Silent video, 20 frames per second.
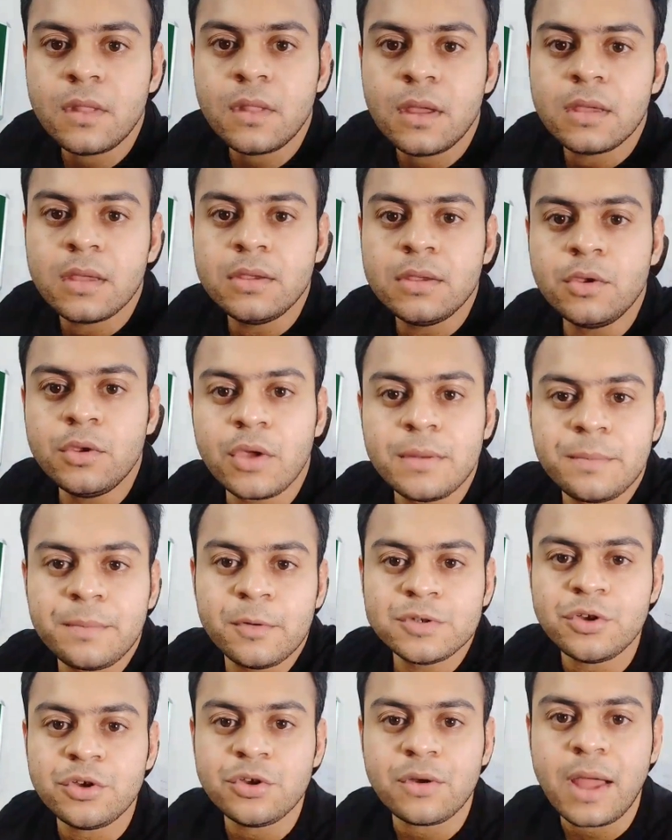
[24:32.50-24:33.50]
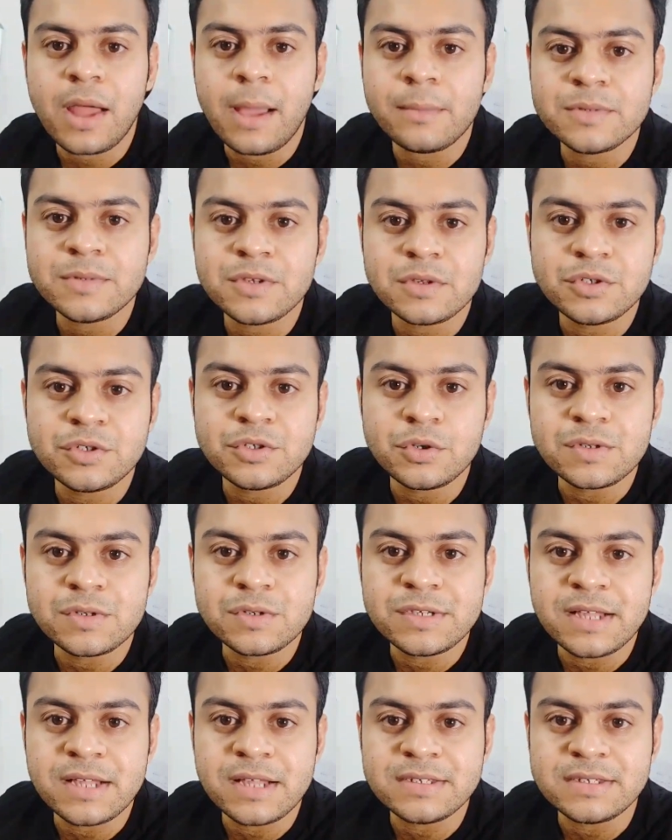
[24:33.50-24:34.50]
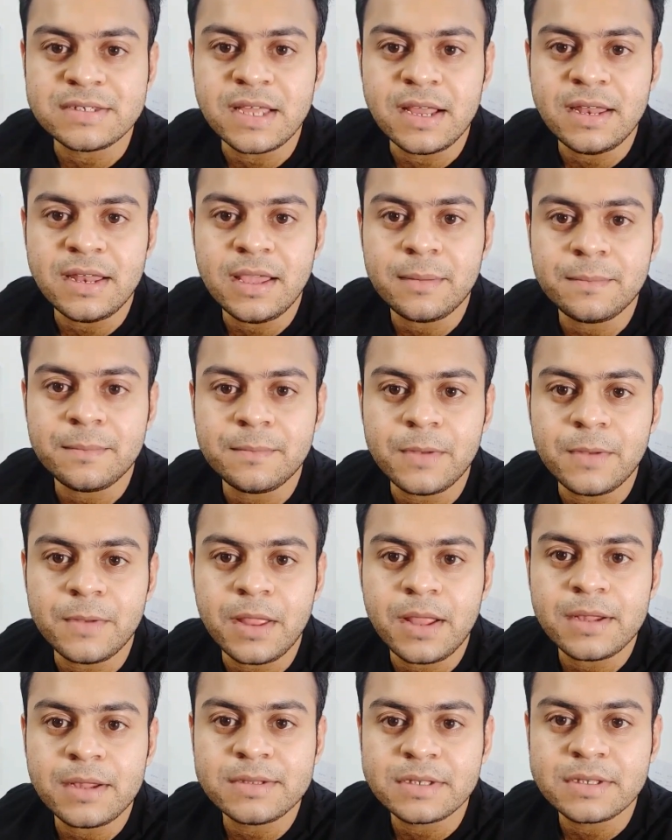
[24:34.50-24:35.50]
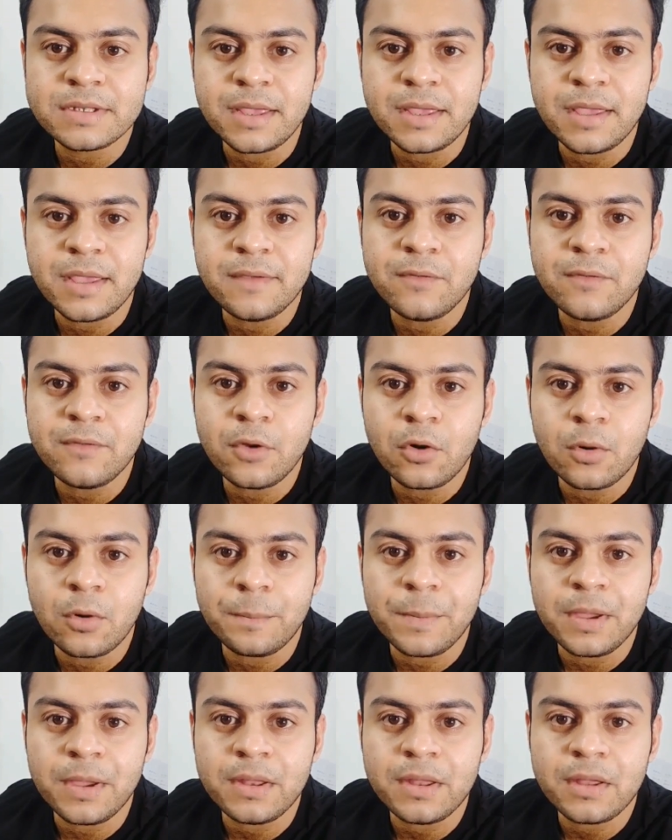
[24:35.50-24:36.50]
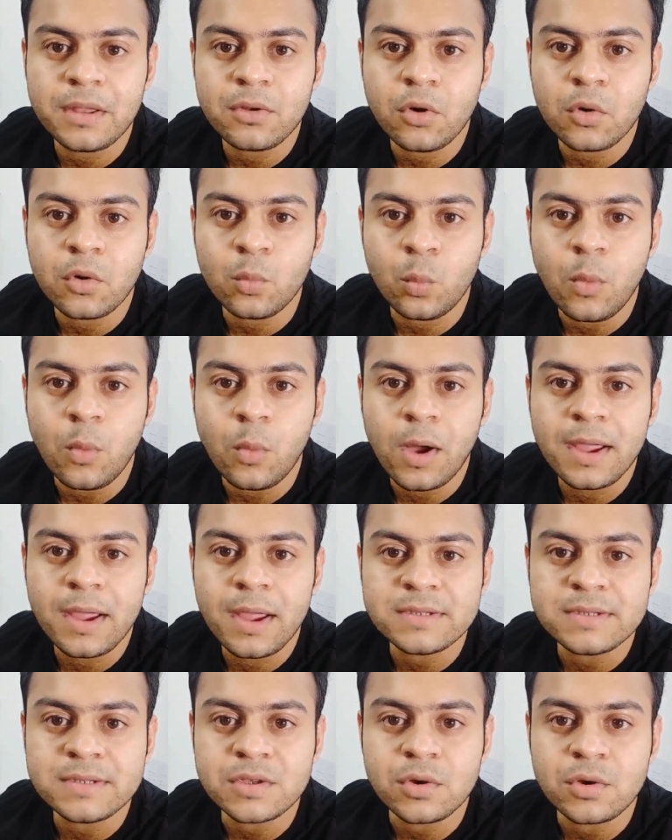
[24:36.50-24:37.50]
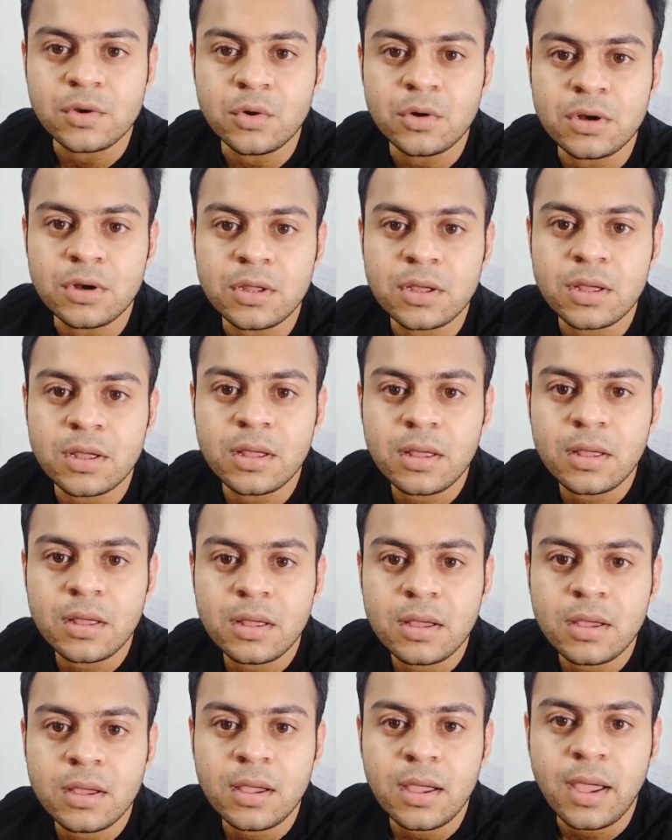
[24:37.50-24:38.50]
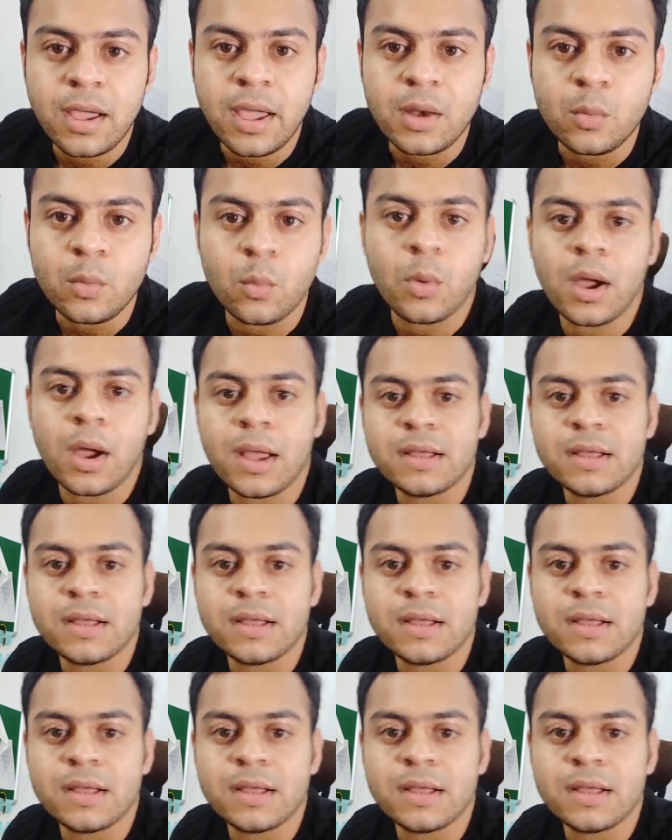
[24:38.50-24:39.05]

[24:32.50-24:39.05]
your Amazon store sales daily updates, give your opinion on why it's good and why.